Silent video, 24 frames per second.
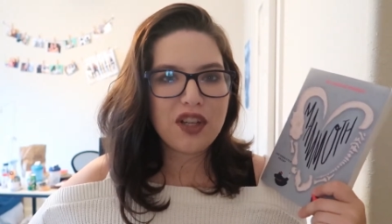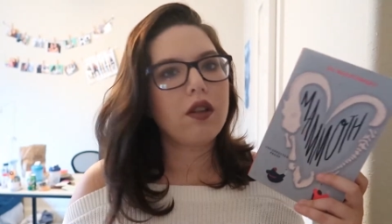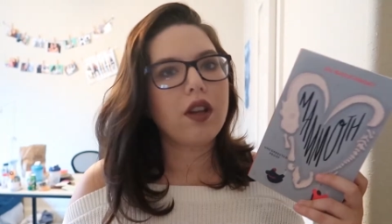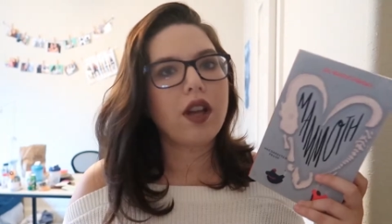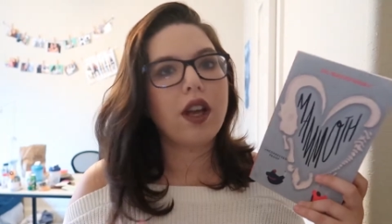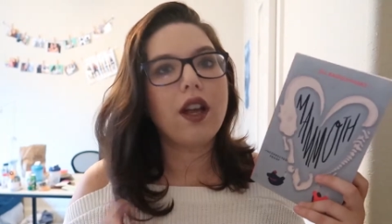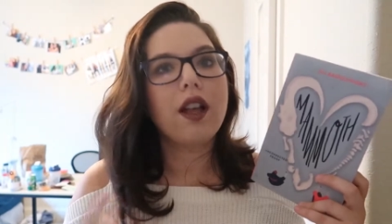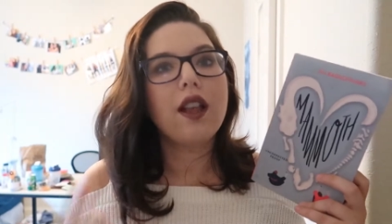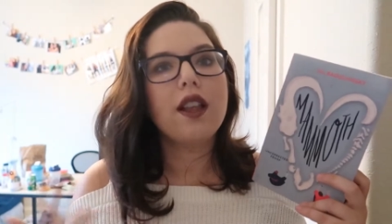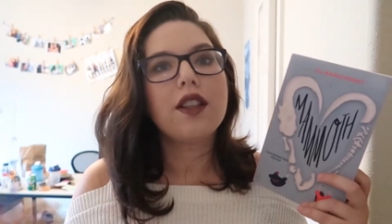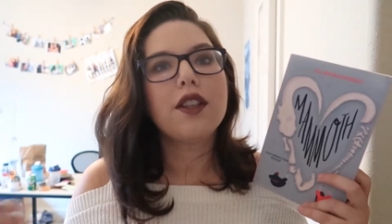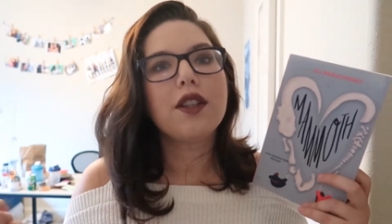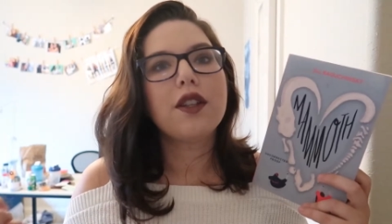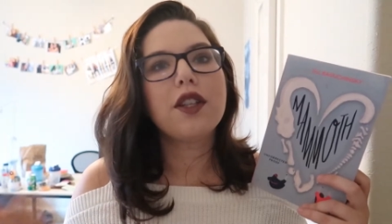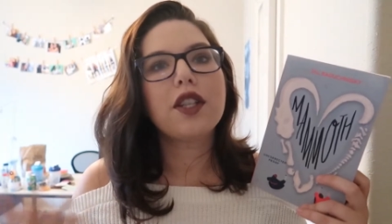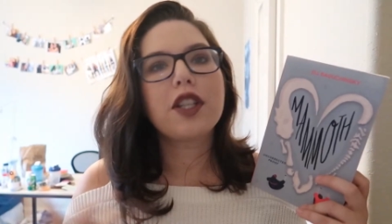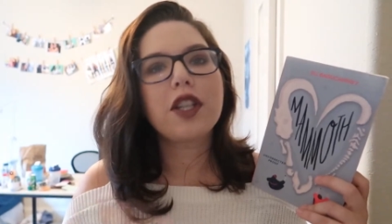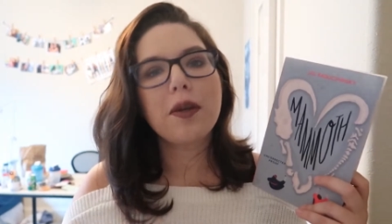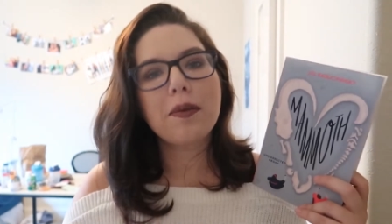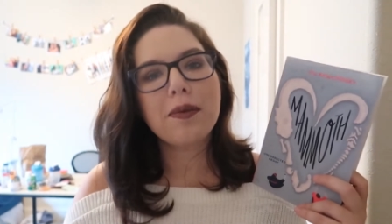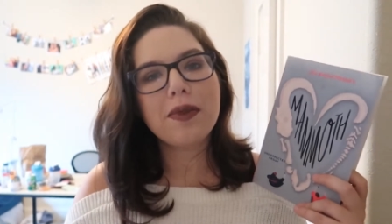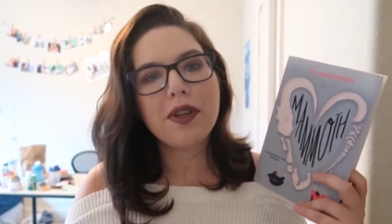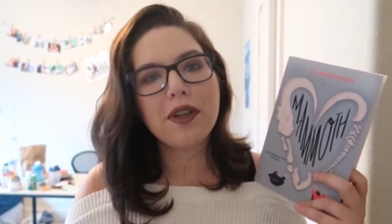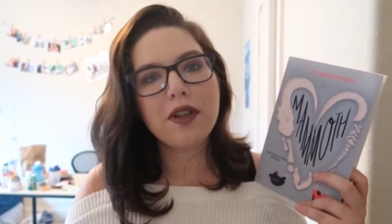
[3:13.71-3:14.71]
Okay. So
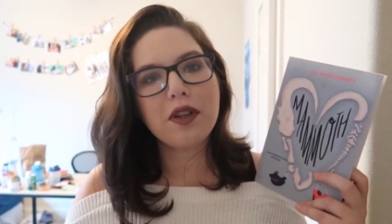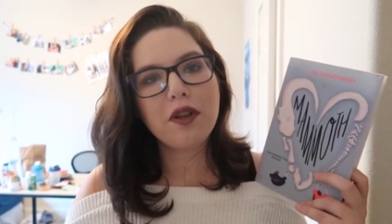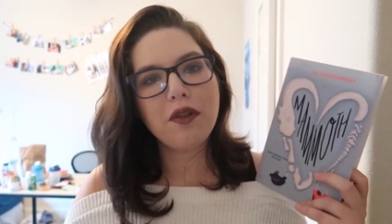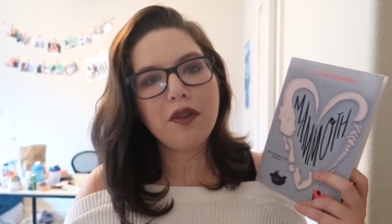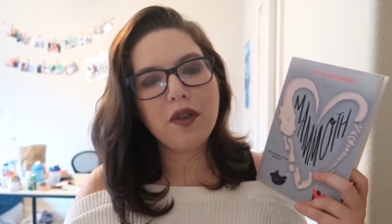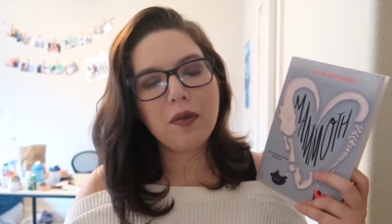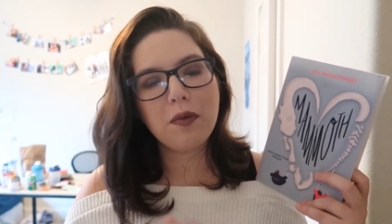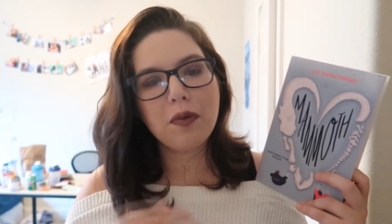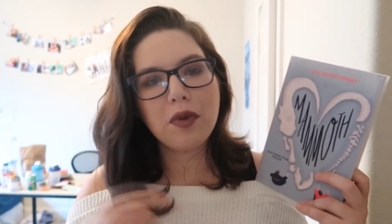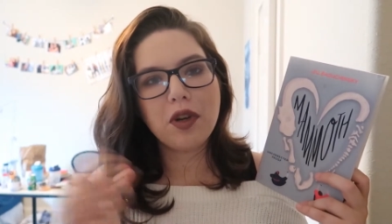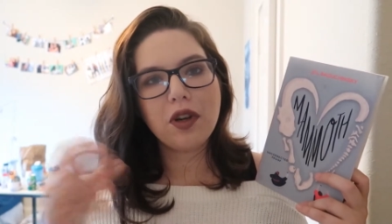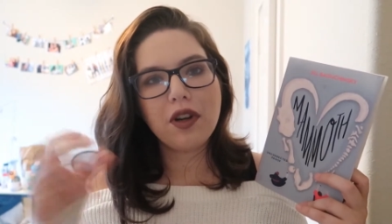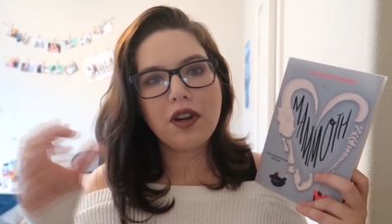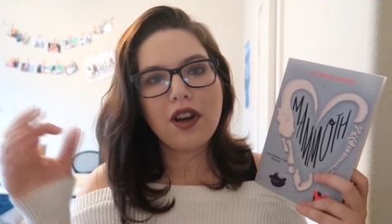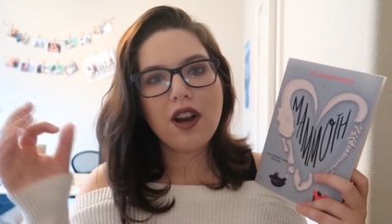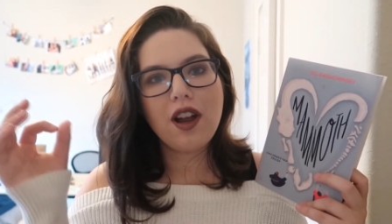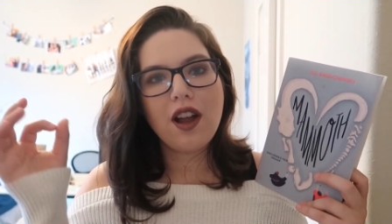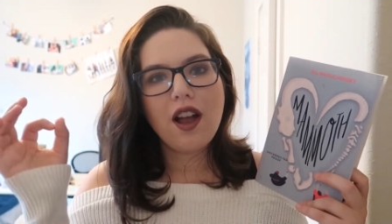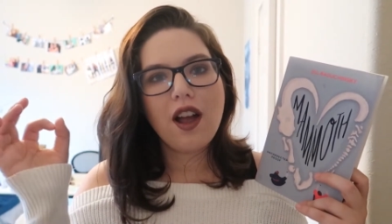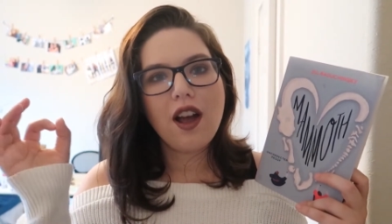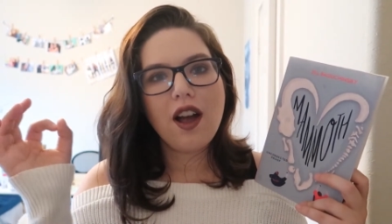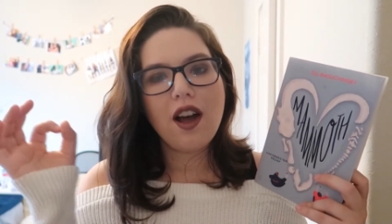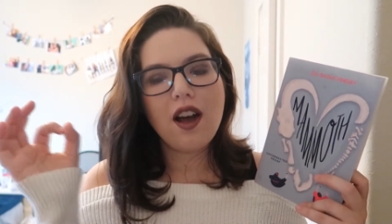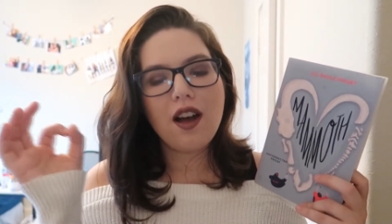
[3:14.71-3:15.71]
this comes out in November.
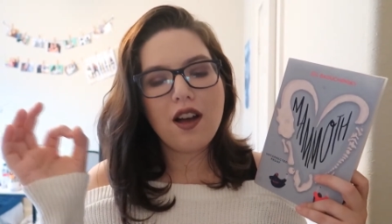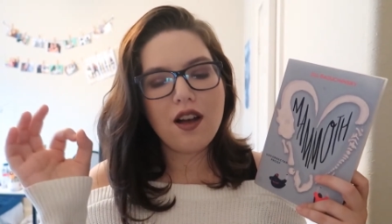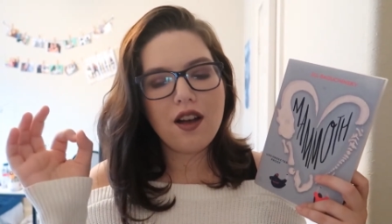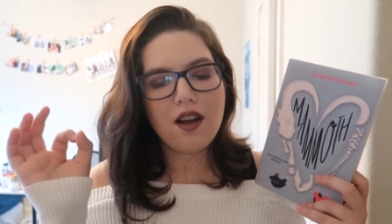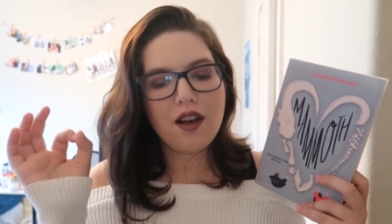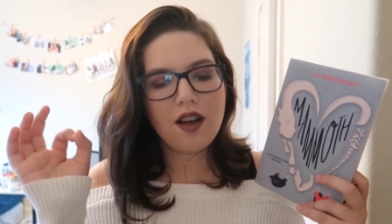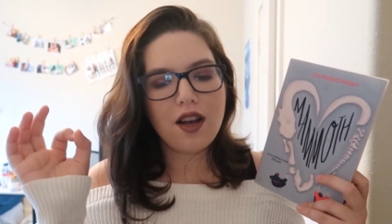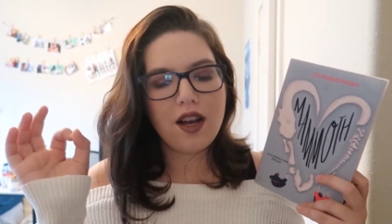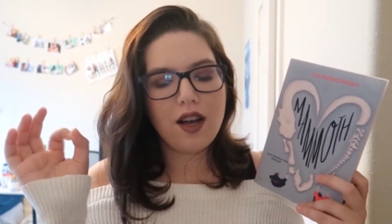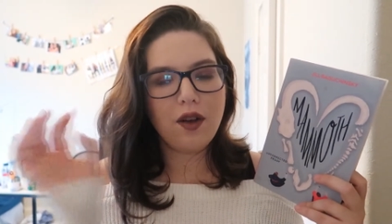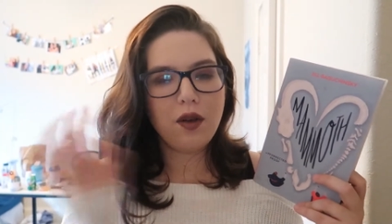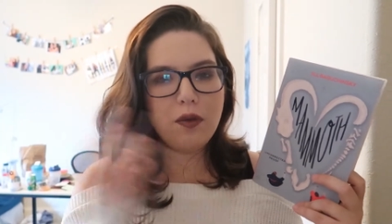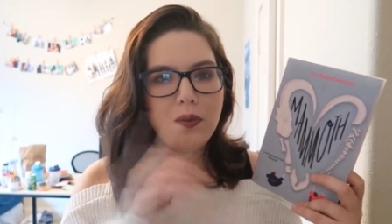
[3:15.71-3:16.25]
I